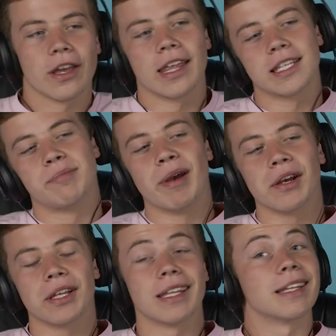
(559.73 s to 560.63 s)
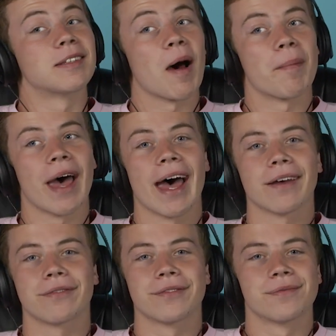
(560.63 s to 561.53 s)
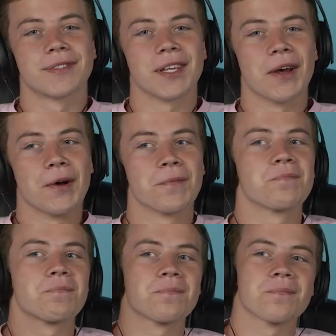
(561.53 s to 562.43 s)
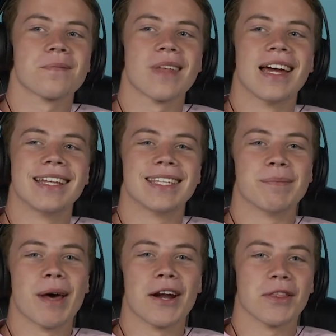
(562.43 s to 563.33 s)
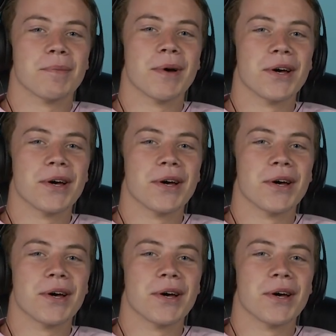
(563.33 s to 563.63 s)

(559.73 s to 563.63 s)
Okay, that's barely in the top half, so... Did better than